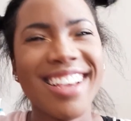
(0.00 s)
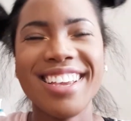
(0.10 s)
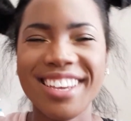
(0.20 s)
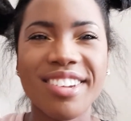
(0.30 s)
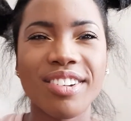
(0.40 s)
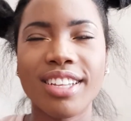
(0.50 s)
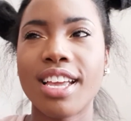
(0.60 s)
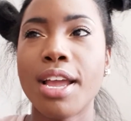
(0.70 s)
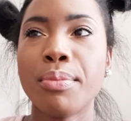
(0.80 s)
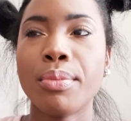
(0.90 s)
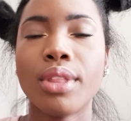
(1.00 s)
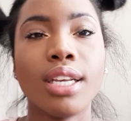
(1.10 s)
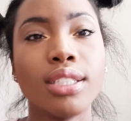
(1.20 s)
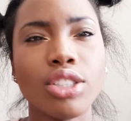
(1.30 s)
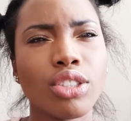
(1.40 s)
You know, like,
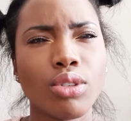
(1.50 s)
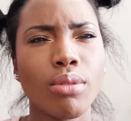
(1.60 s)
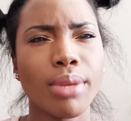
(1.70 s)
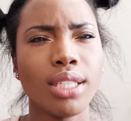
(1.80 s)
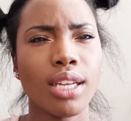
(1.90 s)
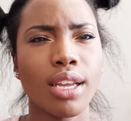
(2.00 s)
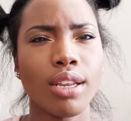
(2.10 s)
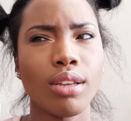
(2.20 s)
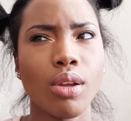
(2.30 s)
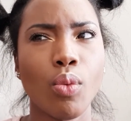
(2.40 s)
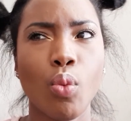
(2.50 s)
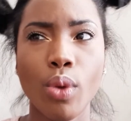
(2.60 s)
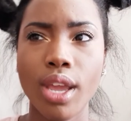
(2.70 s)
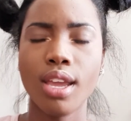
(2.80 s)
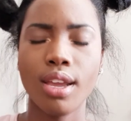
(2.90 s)
He's just so amazing, and
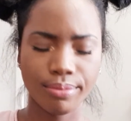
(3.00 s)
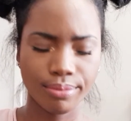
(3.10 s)
we